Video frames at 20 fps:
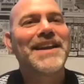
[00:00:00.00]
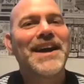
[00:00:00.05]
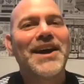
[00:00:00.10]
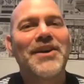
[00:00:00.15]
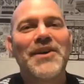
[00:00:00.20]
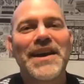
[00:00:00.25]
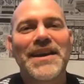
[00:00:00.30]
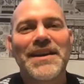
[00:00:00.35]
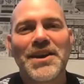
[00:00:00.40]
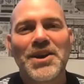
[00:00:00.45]
Now
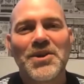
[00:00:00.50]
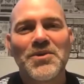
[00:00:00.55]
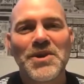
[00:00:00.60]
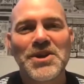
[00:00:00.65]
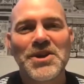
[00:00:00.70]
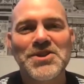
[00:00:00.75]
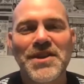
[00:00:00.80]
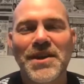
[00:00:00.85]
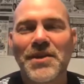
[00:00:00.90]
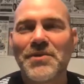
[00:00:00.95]
I kind of
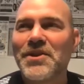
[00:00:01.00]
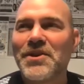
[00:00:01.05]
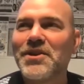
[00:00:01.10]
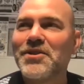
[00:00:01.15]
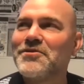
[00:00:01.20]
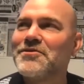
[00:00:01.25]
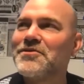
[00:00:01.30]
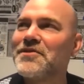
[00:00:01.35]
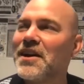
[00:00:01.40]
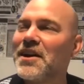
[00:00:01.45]
wish I would
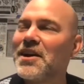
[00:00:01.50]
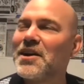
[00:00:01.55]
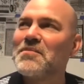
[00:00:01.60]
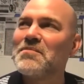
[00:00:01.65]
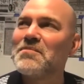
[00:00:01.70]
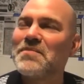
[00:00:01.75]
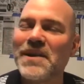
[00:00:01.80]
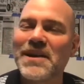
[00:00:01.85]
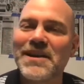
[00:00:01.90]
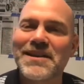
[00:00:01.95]
have
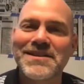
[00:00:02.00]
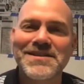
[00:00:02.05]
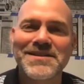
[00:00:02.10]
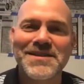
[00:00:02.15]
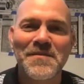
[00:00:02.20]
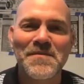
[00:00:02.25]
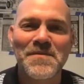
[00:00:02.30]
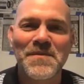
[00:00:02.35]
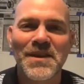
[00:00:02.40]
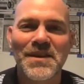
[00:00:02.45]
picked
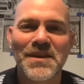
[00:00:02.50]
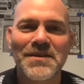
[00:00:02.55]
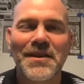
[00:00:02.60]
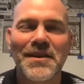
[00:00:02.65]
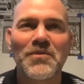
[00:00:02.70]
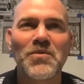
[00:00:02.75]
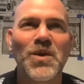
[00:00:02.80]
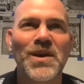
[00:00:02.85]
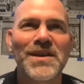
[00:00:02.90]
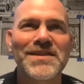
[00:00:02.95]
something
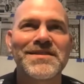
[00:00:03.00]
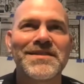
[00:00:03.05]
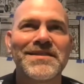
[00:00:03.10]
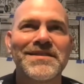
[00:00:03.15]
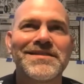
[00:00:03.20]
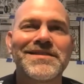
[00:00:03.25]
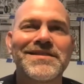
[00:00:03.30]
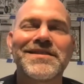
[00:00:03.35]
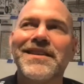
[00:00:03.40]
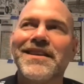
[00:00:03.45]
that
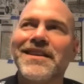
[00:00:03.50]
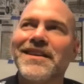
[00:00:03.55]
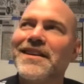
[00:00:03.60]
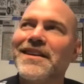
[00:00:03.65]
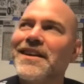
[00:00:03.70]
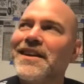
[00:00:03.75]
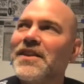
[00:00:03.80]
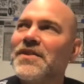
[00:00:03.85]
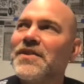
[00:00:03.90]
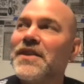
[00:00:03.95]
wasn't
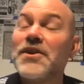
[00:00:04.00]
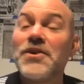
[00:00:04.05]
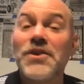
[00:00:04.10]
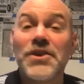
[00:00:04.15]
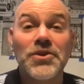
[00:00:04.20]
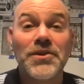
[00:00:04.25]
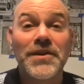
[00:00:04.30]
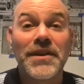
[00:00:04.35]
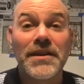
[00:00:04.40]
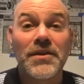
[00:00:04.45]
that
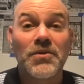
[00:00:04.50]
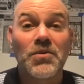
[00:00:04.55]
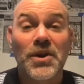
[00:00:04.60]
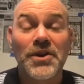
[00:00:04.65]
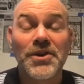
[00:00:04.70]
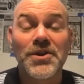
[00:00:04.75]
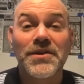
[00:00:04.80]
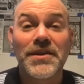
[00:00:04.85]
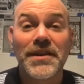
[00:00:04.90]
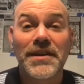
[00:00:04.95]
you didn't where
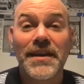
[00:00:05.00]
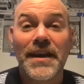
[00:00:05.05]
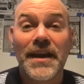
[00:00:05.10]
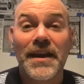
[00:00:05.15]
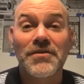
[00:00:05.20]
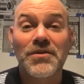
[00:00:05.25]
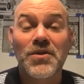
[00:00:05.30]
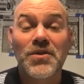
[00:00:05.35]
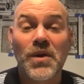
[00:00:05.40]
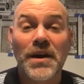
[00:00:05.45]
you didn't
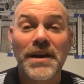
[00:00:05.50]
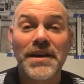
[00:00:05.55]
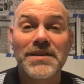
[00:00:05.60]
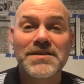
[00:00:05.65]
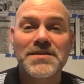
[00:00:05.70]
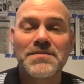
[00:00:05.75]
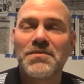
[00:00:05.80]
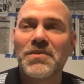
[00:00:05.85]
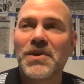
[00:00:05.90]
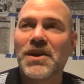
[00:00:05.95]
have quite
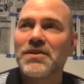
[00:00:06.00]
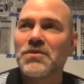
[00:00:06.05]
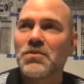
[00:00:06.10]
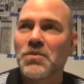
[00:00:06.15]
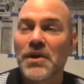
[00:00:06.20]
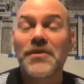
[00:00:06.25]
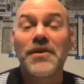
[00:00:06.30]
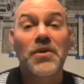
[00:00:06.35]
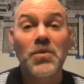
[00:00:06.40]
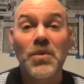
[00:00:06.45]
as much
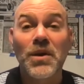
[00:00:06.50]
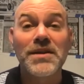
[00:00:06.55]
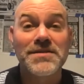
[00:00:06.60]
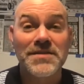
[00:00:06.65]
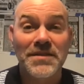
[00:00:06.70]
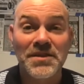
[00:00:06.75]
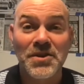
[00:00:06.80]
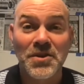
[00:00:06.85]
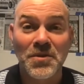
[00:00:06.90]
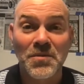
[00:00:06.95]
where there was
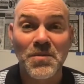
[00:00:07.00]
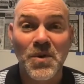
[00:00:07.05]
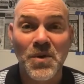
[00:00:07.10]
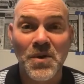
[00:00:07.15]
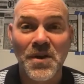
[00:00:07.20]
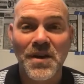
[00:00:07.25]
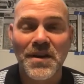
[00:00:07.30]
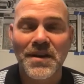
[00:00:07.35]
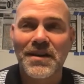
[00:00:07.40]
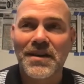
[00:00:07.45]
a little
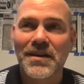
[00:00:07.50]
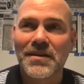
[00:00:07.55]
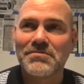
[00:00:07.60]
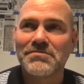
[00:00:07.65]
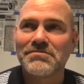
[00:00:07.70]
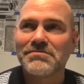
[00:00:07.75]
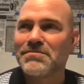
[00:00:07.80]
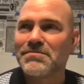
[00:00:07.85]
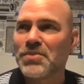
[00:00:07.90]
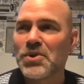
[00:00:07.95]
more
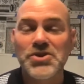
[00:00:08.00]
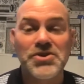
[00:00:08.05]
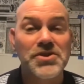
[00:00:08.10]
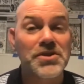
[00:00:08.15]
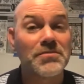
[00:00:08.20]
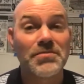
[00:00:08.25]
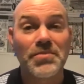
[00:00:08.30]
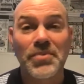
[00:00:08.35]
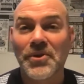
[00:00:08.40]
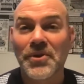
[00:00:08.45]
push
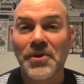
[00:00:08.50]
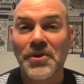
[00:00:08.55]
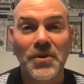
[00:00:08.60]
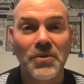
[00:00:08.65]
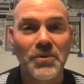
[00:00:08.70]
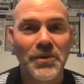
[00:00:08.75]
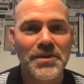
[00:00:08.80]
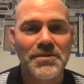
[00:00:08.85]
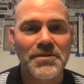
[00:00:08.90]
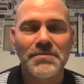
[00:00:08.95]
and pull
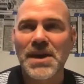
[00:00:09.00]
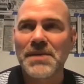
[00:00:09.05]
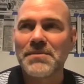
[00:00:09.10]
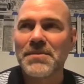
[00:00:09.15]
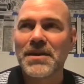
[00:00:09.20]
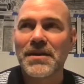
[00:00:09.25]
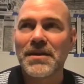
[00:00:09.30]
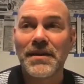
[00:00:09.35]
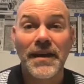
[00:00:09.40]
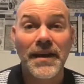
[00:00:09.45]
with
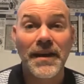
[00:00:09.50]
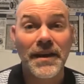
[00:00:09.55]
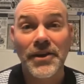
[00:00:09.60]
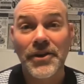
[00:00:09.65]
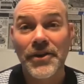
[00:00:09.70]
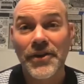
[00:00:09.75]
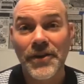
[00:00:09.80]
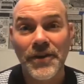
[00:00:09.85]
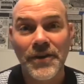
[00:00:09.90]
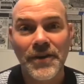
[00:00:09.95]
maybe an
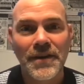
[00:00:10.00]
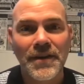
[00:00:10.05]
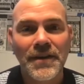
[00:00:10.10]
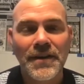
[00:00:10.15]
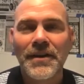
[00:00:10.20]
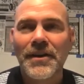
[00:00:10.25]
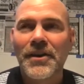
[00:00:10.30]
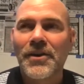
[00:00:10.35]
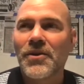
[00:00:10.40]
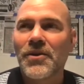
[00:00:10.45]
editor
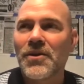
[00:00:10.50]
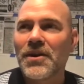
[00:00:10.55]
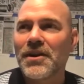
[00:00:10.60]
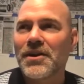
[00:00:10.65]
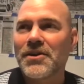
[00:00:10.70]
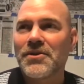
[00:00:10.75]
or a